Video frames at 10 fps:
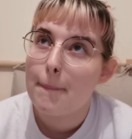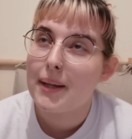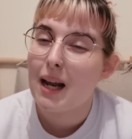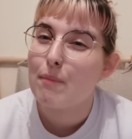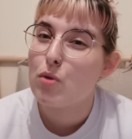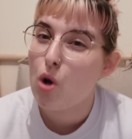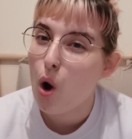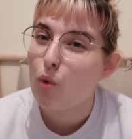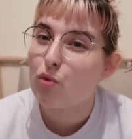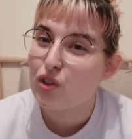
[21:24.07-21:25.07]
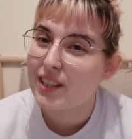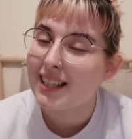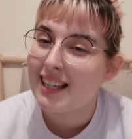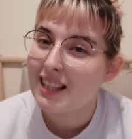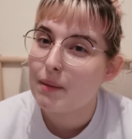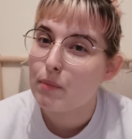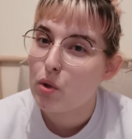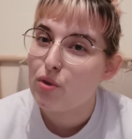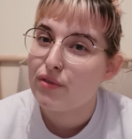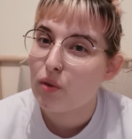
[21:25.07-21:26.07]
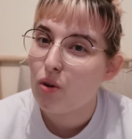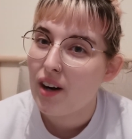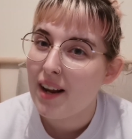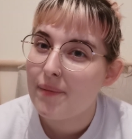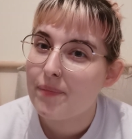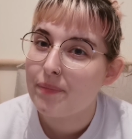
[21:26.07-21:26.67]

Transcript: but I'm not really in the mood for it.